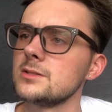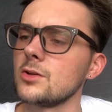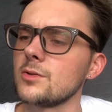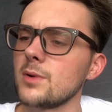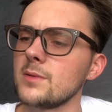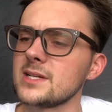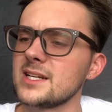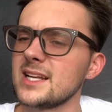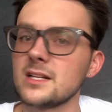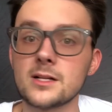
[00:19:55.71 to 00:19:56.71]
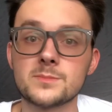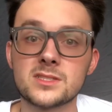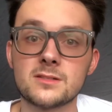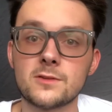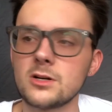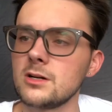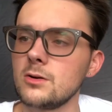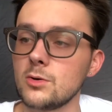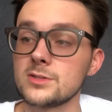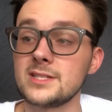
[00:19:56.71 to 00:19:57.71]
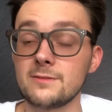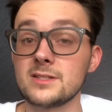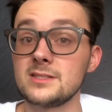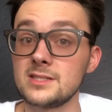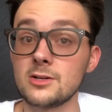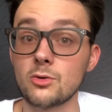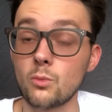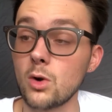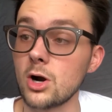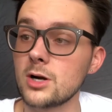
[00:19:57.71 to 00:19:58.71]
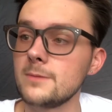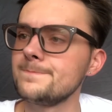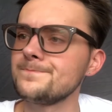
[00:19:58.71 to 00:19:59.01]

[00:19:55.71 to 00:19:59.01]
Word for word: so they're probably going to get glimpses of her or definitely see her work.